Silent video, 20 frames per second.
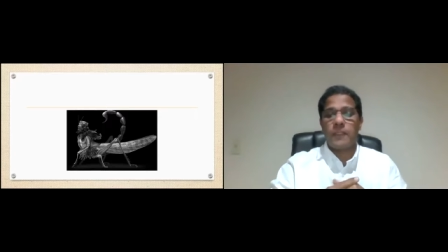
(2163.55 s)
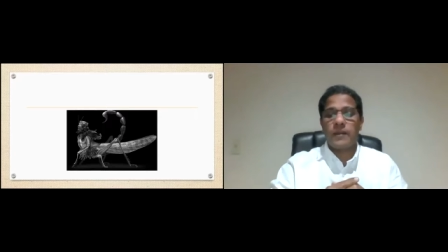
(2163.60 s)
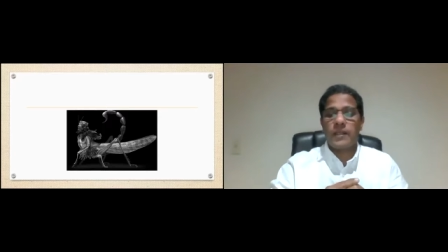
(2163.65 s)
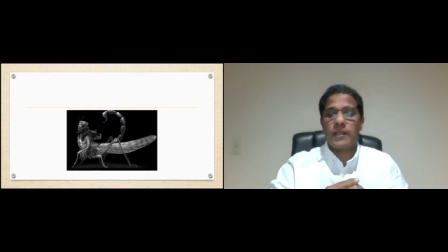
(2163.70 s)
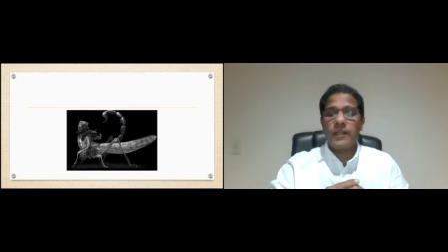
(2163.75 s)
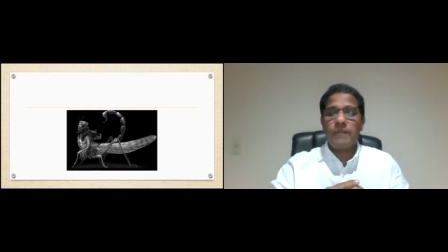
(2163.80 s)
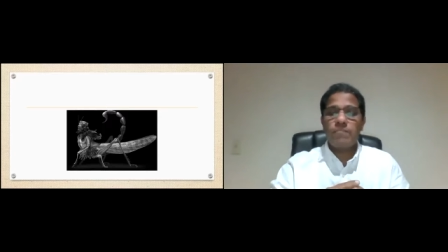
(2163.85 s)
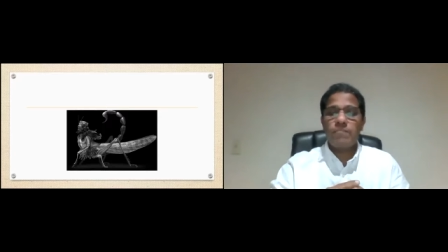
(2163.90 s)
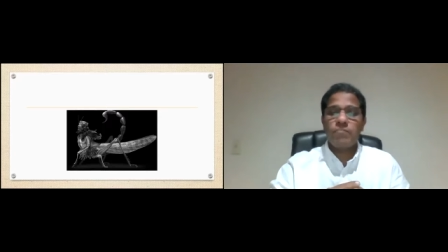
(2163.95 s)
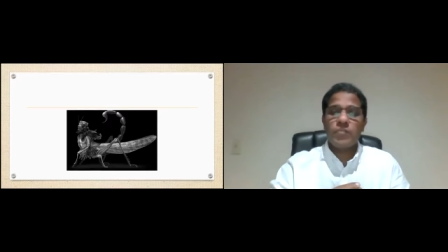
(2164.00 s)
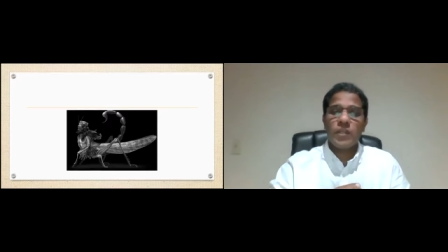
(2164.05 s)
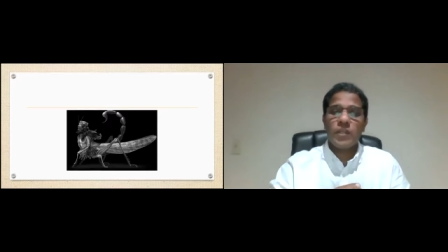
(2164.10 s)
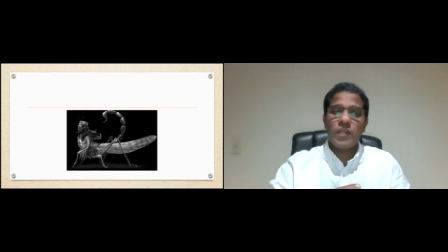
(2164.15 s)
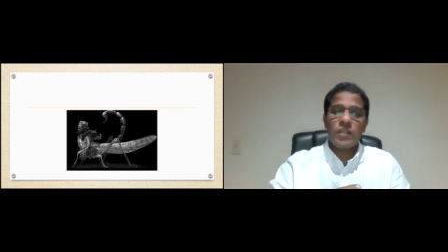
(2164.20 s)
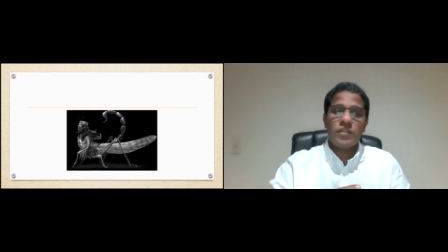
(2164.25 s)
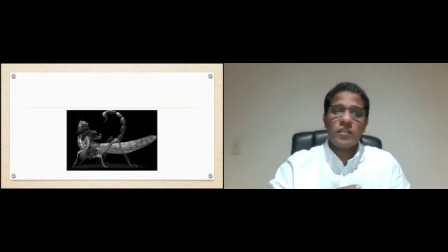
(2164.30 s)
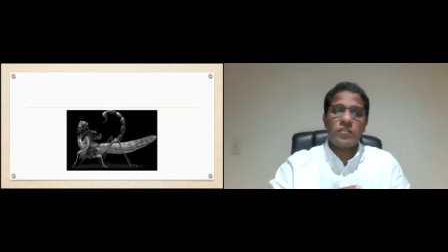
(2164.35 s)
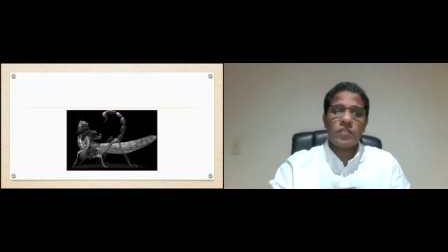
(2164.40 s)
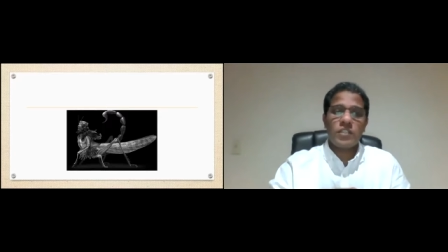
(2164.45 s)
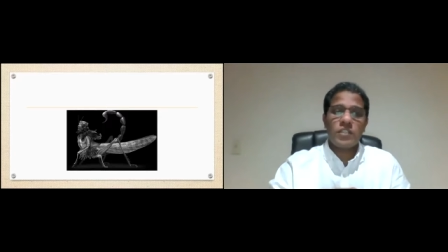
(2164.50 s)
Okay,
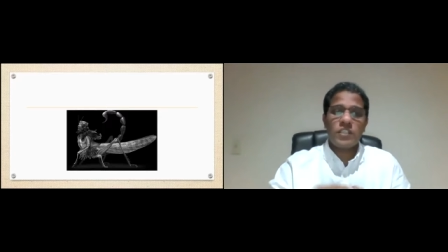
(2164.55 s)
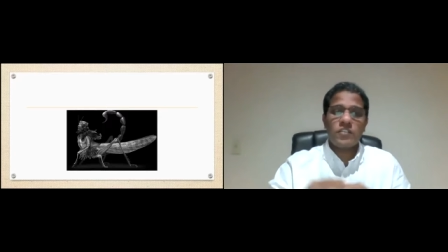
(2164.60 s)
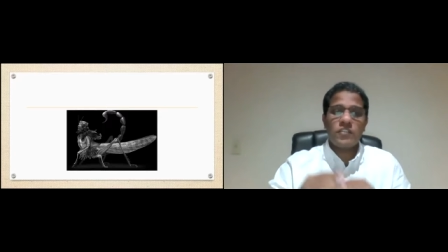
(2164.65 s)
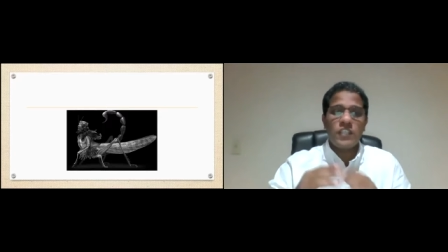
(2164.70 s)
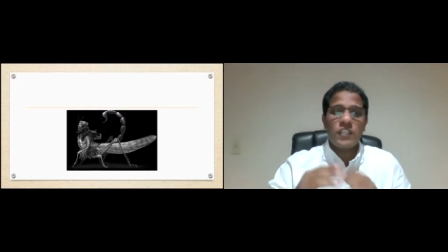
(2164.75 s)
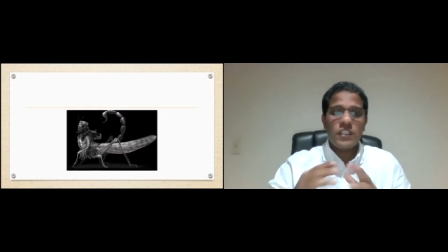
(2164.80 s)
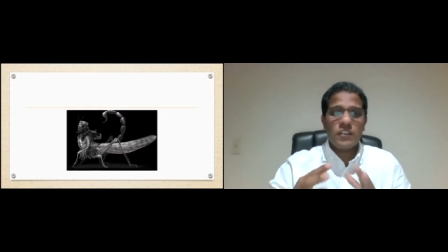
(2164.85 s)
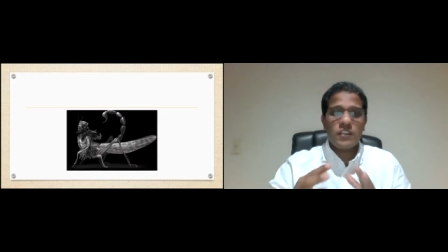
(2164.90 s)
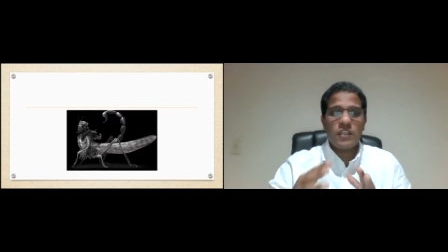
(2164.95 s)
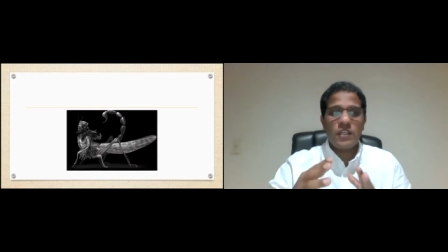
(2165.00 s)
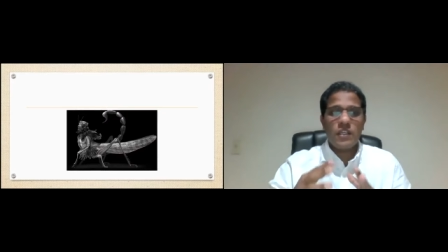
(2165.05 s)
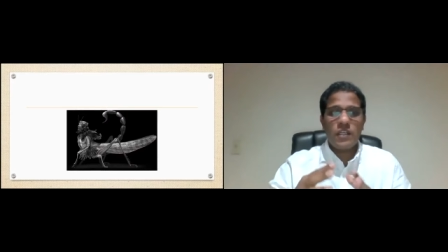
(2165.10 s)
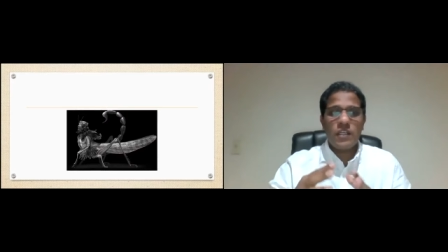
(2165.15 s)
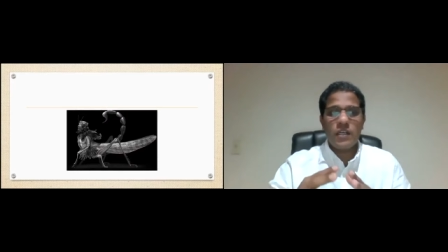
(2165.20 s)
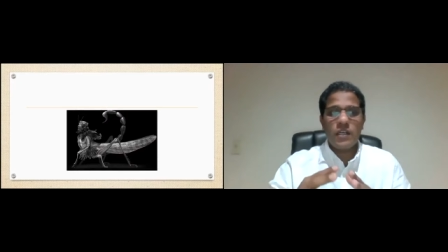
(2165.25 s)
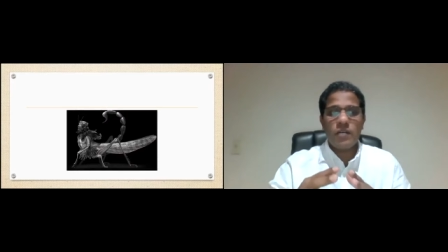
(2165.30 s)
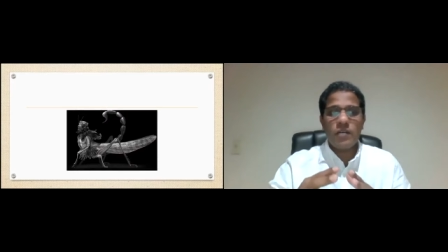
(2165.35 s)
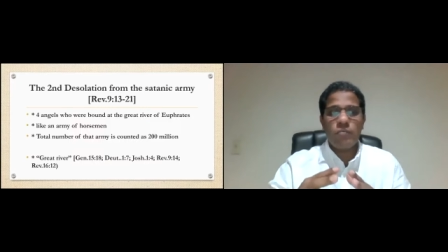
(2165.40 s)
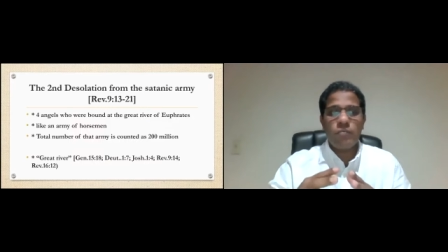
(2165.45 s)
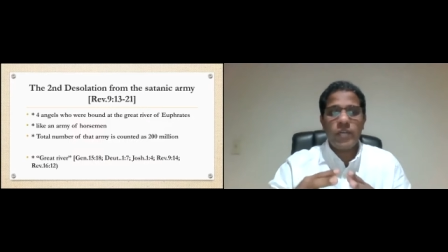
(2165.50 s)
so the sixth uh,